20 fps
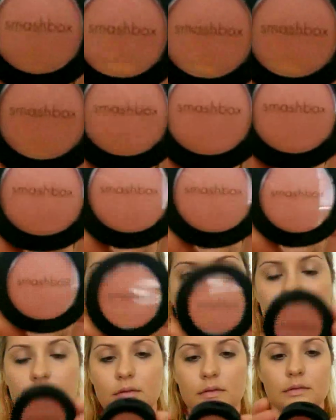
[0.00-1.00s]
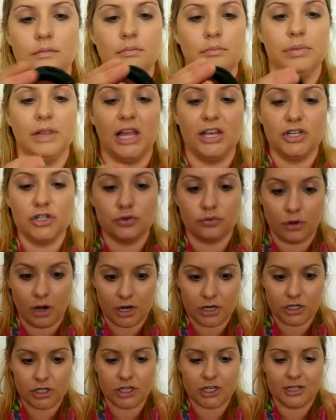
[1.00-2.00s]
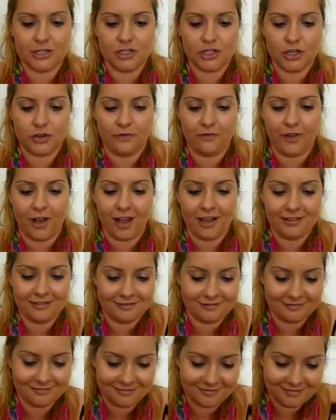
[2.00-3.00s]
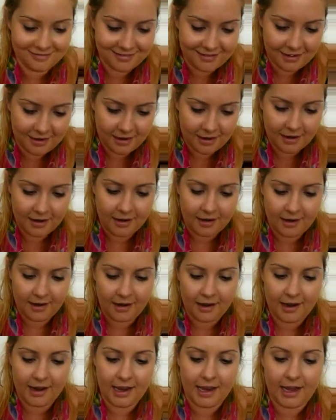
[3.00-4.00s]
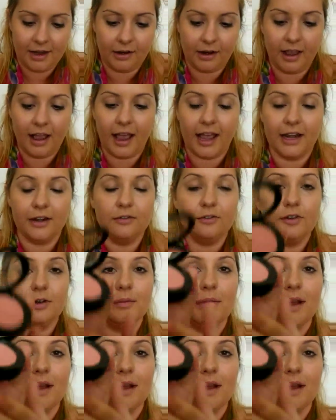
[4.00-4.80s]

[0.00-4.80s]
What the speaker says: Chiffon, Blush Rush in Chiffon. And it kind of